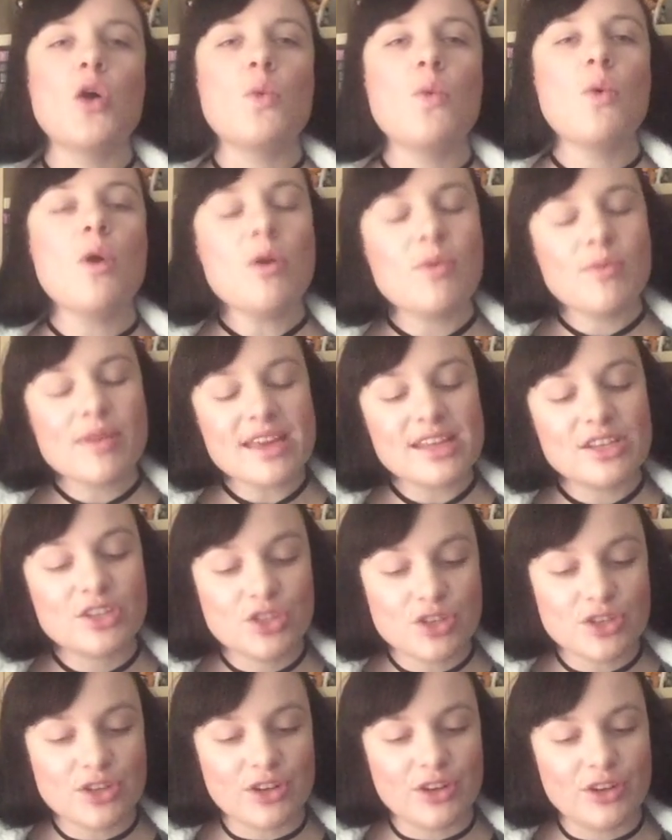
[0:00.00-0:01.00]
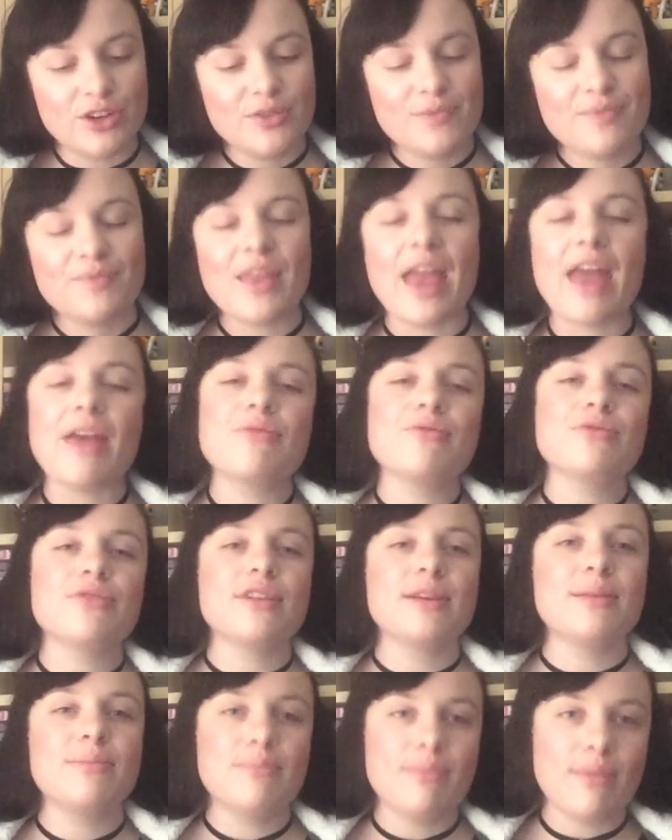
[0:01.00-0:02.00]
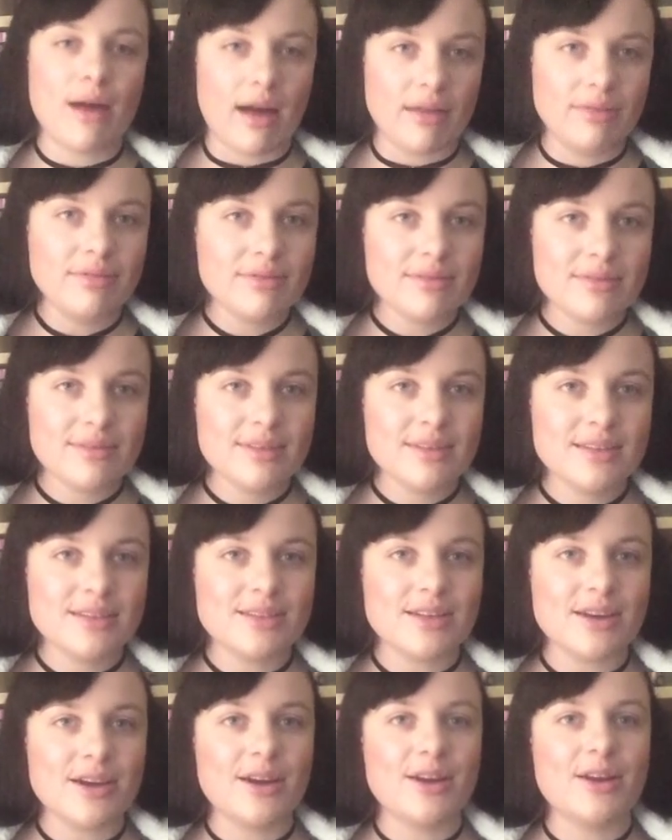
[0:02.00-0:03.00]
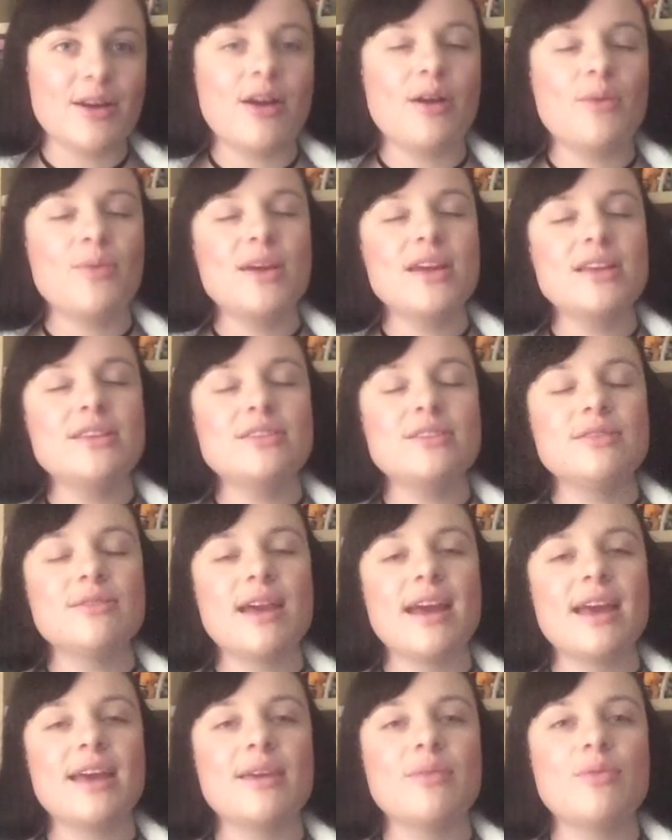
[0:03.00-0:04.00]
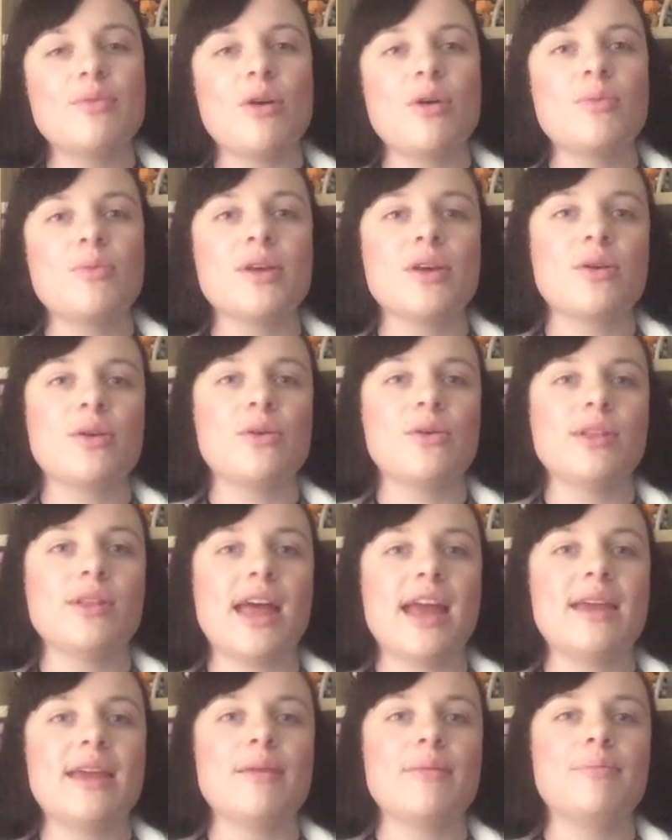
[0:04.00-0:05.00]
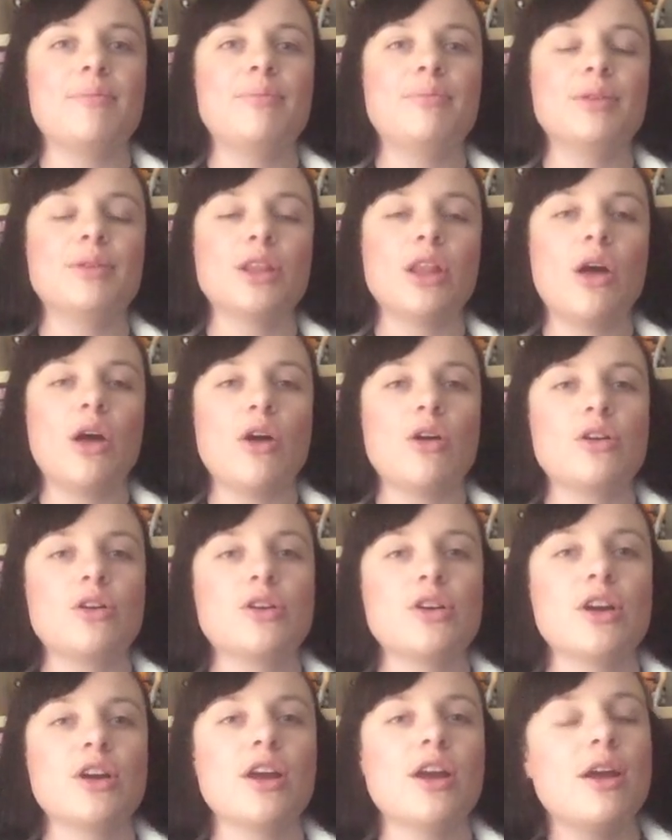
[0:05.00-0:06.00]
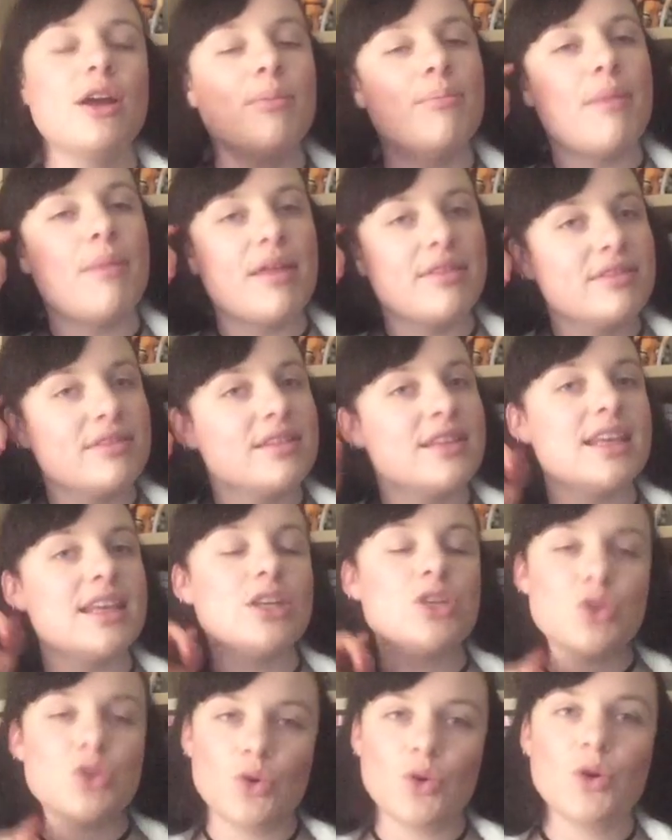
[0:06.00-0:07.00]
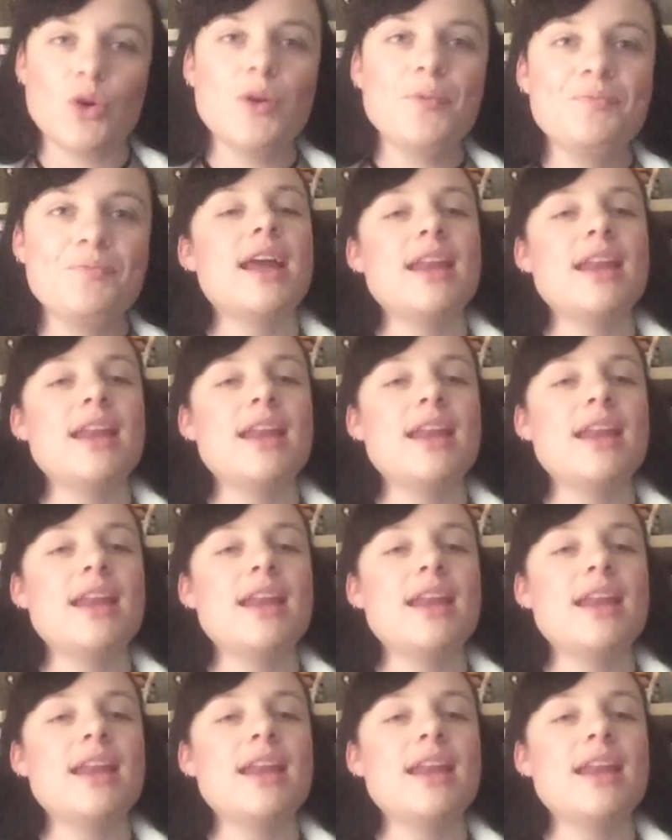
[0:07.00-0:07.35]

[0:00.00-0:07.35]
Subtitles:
what we do every month, so we do what we call a blog monthly tour.